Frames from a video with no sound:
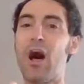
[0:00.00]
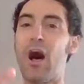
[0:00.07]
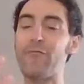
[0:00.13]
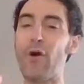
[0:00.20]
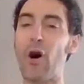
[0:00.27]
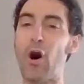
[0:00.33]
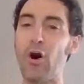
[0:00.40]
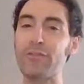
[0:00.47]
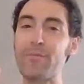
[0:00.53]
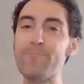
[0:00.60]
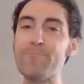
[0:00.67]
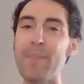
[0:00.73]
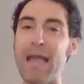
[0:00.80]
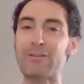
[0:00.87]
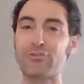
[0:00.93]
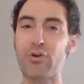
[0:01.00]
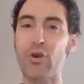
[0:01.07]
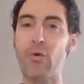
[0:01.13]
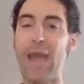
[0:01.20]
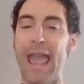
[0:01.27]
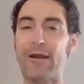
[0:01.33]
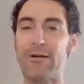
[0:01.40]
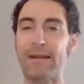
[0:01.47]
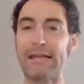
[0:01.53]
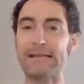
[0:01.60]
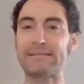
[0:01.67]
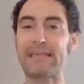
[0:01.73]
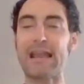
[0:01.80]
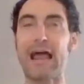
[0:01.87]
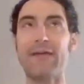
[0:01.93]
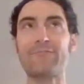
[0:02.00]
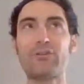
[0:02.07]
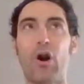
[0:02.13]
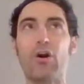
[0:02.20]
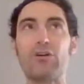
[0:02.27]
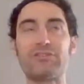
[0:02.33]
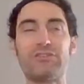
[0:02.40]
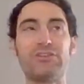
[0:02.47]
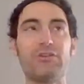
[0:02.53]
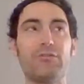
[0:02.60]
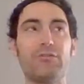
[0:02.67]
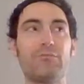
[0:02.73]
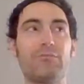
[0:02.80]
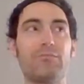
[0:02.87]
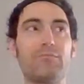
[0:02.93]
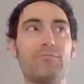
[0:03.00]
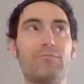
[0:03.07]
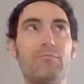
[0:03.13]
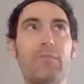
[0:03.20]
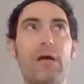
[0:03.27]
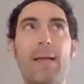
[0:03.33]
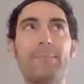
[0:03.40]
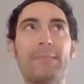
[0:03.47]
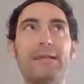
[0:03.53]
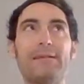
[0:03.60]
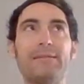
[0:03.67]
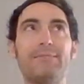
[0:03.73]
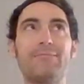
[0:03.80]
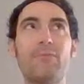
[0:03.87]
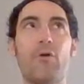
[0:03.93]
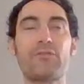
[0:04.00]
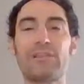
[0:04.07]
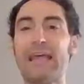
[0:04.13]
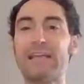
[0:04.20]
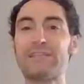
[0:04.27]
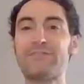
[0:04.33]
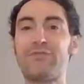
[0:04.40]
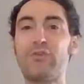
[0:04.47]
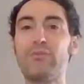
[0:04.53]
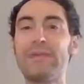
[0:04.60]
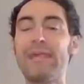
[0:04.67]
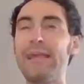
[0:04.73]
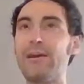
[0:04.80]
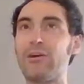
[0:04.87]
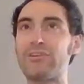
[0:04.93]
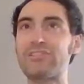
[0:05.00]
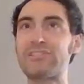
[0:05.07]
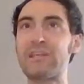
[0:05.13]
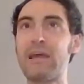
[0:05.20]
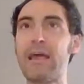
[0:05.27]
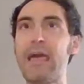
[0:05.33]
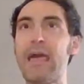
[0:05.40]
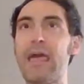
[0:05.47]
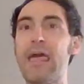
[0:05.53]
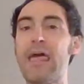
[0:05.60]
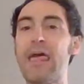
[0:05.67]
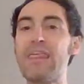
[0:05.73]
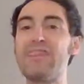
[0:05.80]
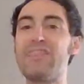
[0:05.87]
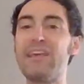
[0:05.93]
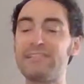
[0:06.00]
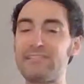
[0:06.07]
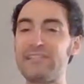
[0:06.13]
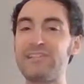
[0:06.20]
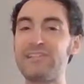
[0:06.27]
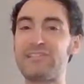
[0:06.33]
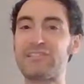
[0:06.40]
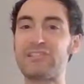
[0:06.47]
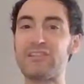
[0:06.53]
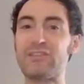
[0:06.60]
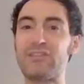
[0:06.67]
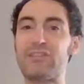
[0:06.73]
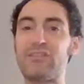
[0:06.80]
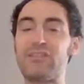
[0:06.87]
Of all the metro areas that I've gone to, I mean, over the last few years, this is